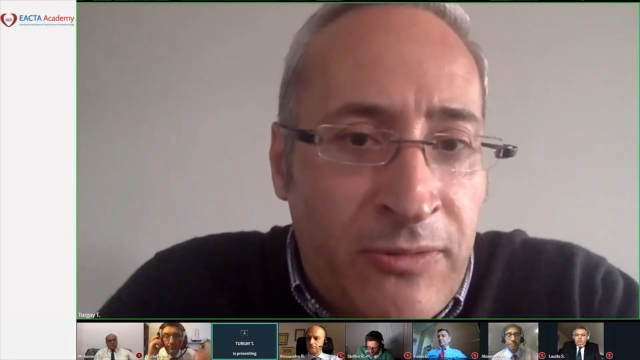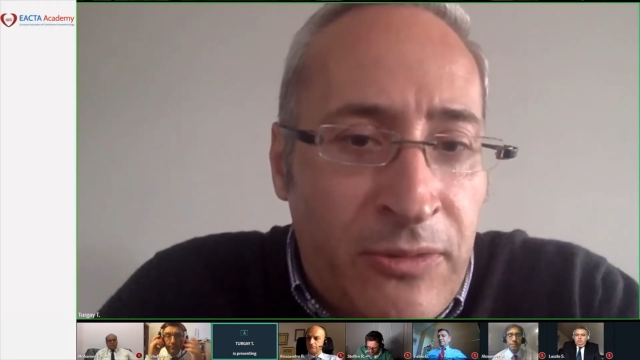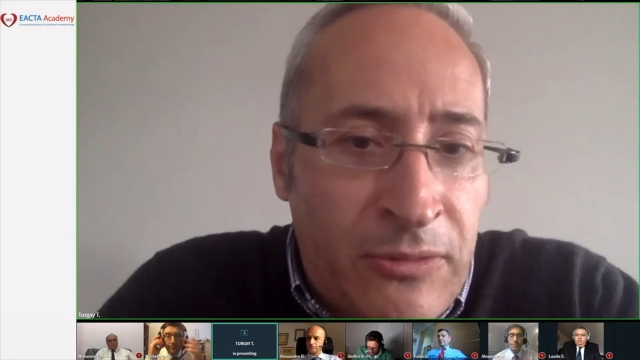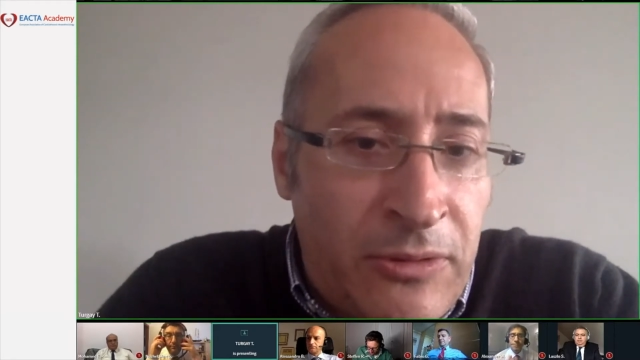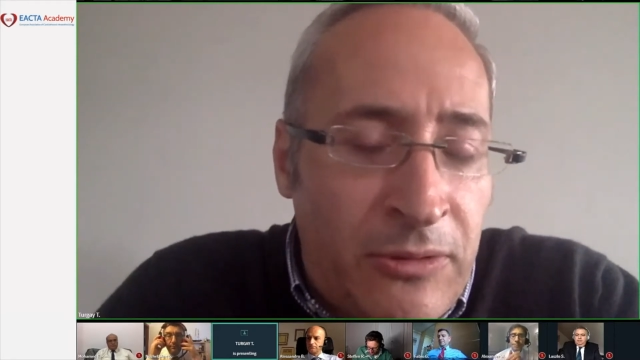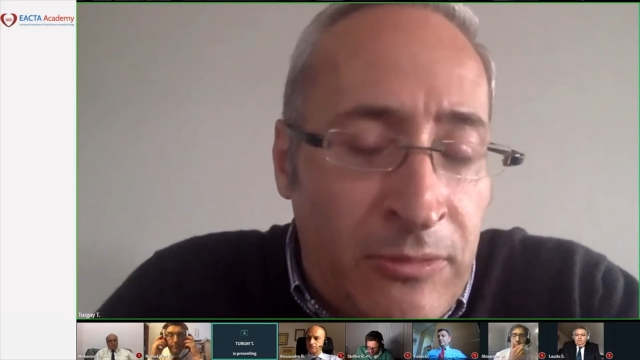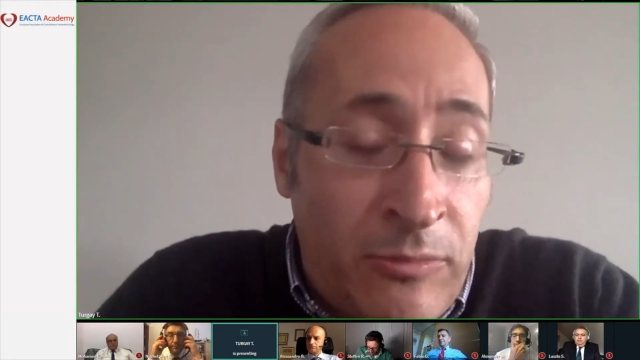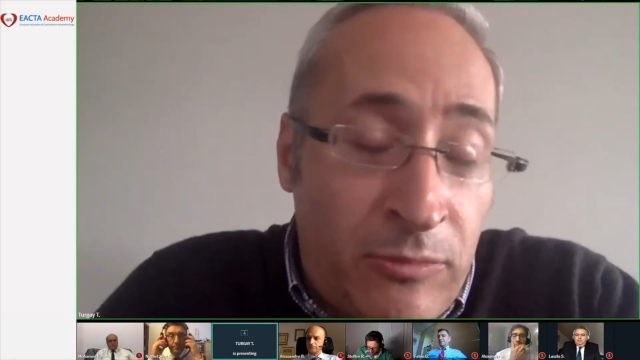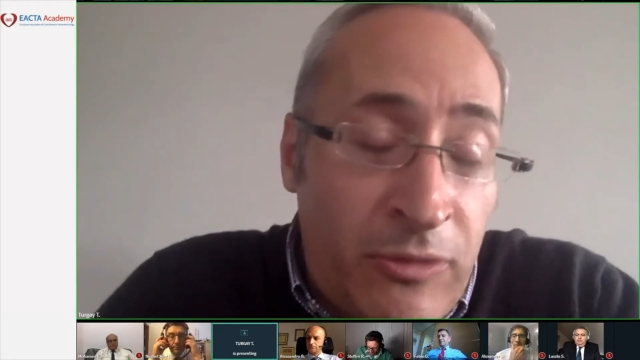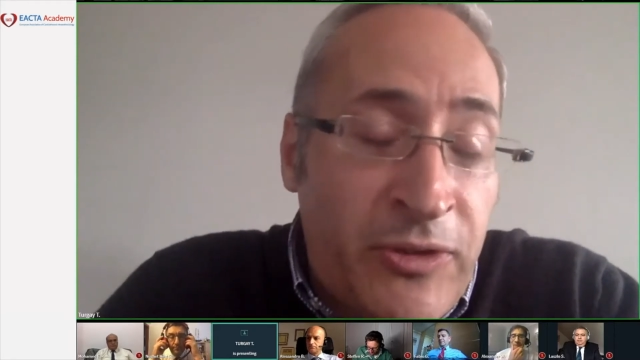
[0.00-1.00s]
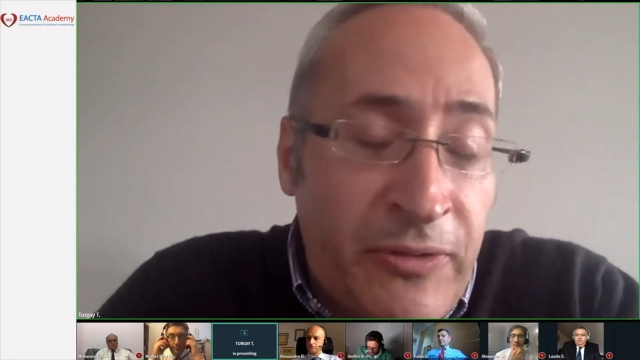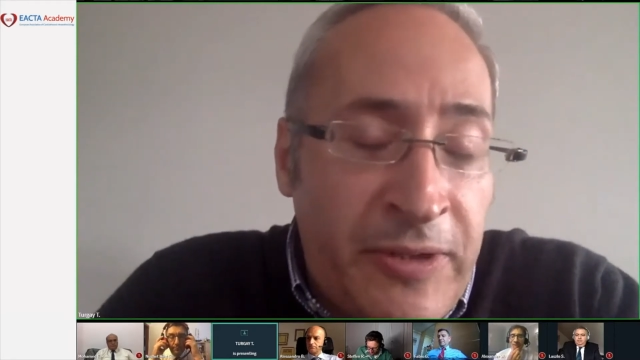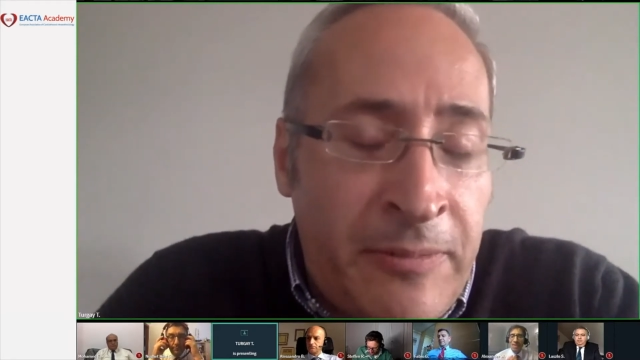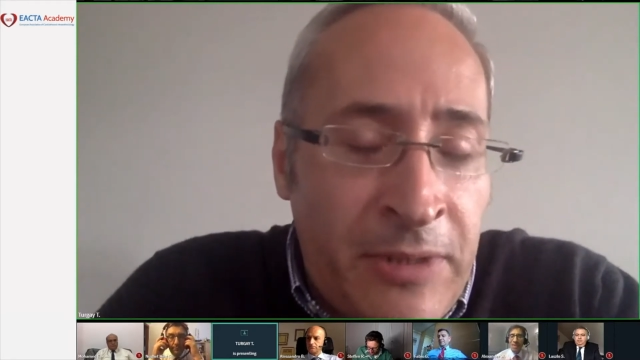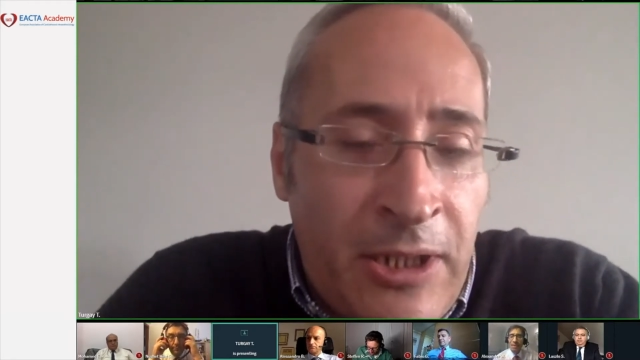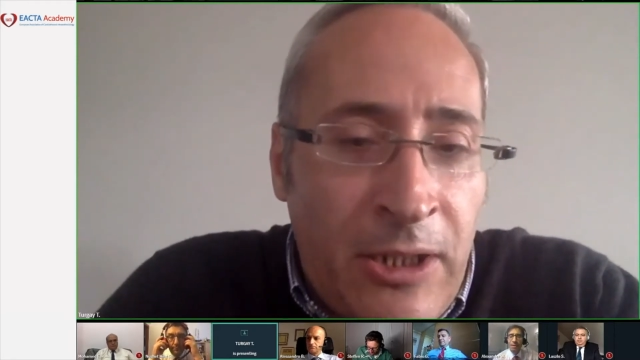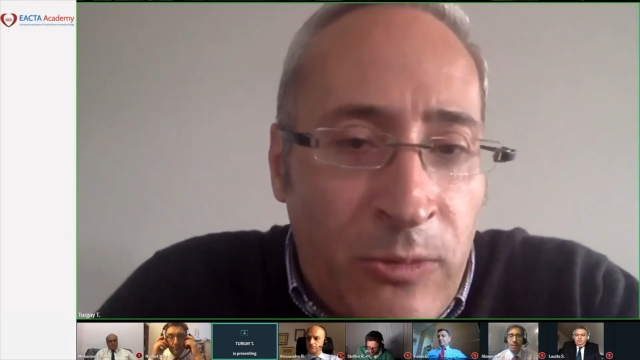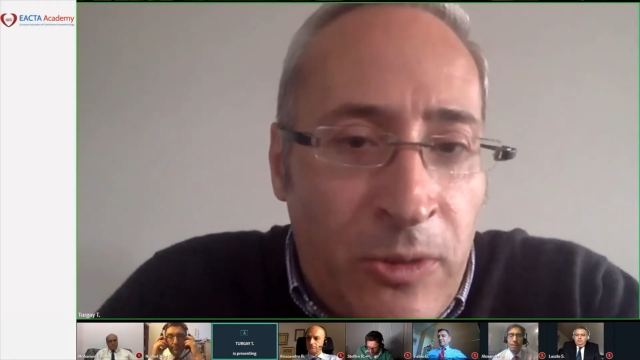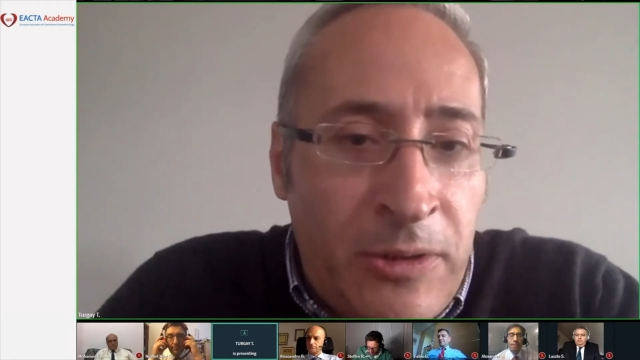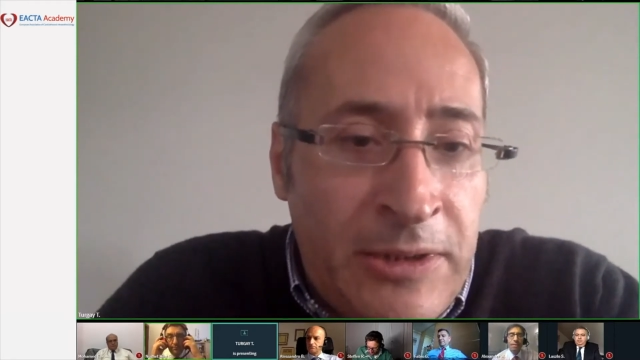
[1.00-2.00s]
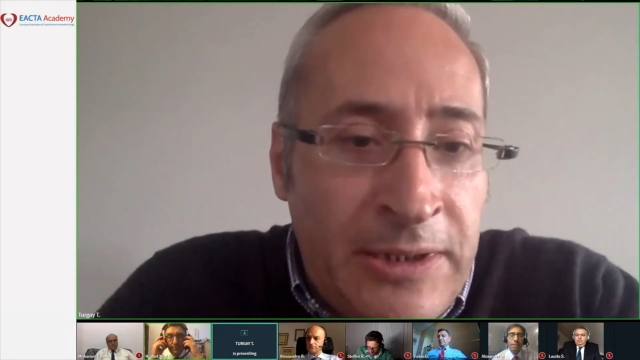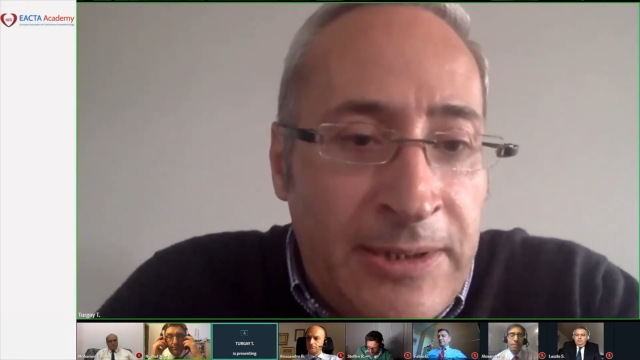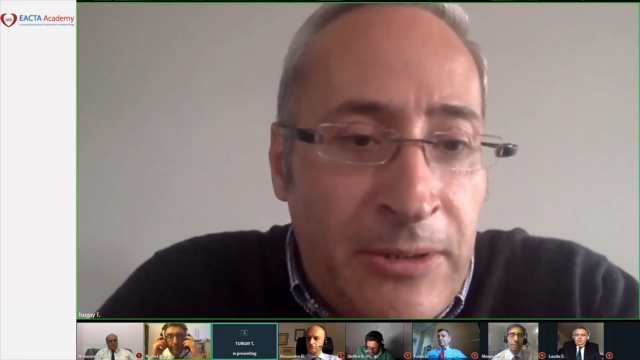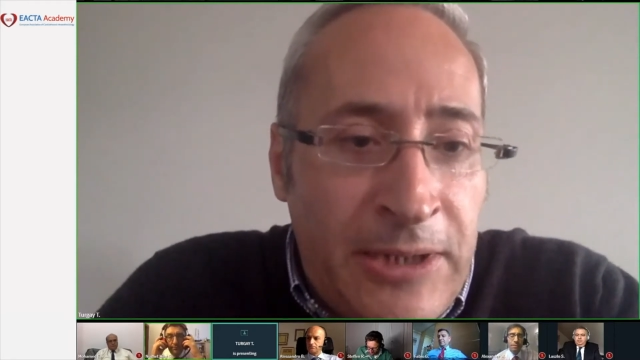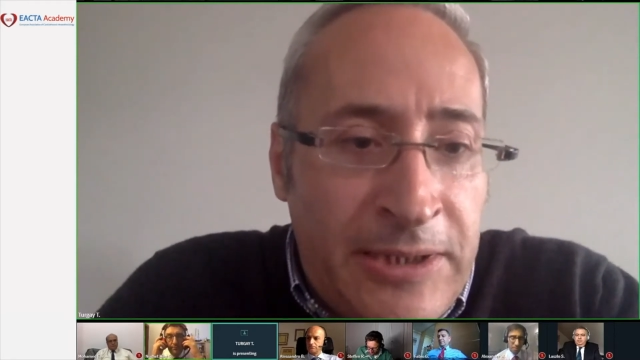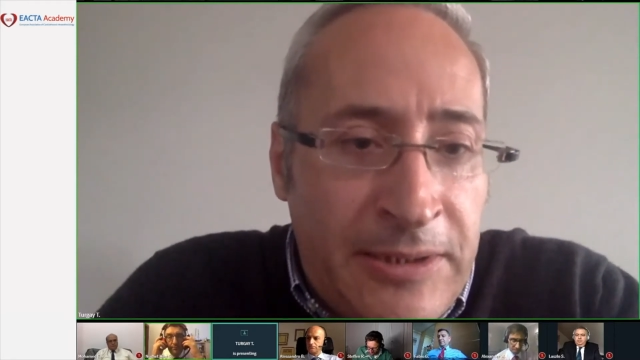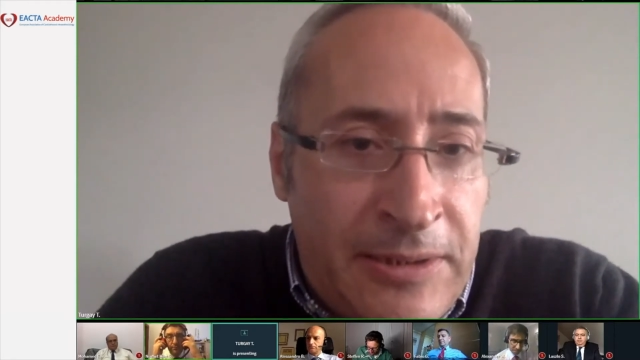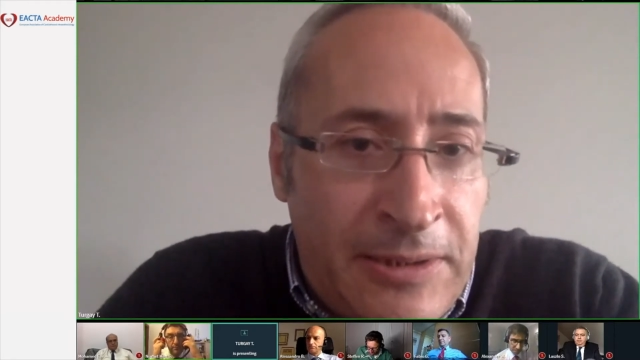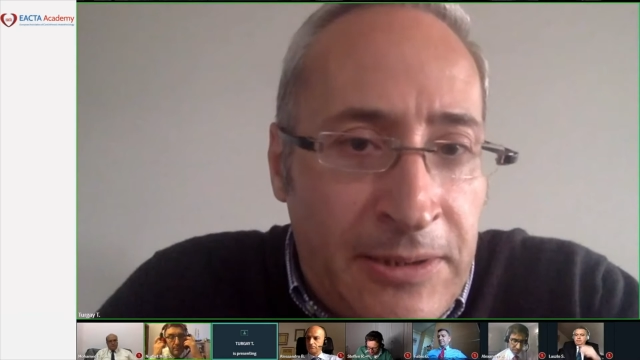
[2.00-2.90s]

them were in isolated rooms.